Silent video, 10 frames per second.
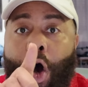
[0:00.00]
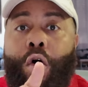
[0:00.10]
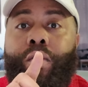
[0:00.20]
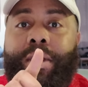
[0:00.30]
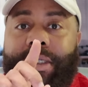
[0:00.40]

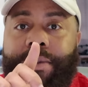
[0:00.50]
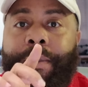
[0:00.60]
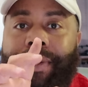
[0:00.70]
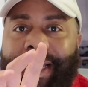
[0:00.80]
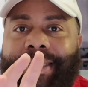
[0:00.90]
owned
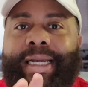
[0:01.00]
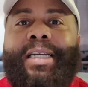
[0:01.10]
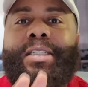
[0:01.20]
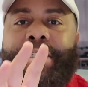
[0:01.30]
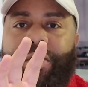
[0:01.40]
the
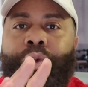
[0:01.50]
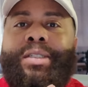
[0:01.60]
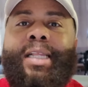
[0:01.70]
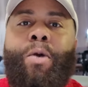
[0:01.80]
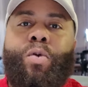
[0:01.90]
plantations in
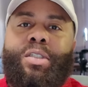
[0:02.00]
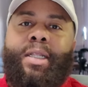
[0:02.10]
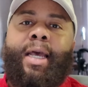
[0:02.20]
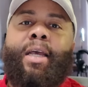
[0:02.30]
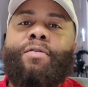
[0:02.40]
which they were
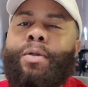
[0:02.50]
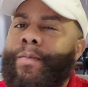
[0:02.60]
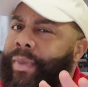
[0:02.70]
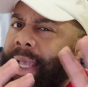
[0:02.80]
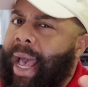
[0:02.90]
slaves?
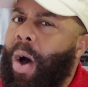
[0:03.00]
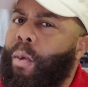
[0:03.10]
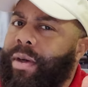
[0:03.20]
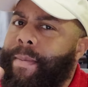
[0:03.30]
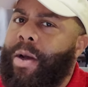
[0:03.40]
how
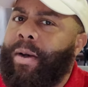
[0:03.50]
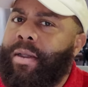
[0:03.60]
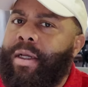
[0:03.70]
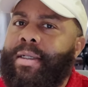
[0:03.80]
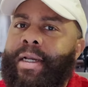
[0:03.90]
would
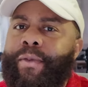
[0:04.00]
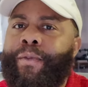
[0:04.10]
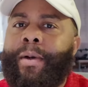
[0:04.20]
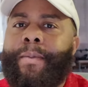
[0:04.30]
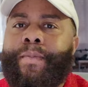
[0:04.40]
America look
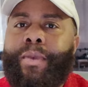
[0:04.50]
different?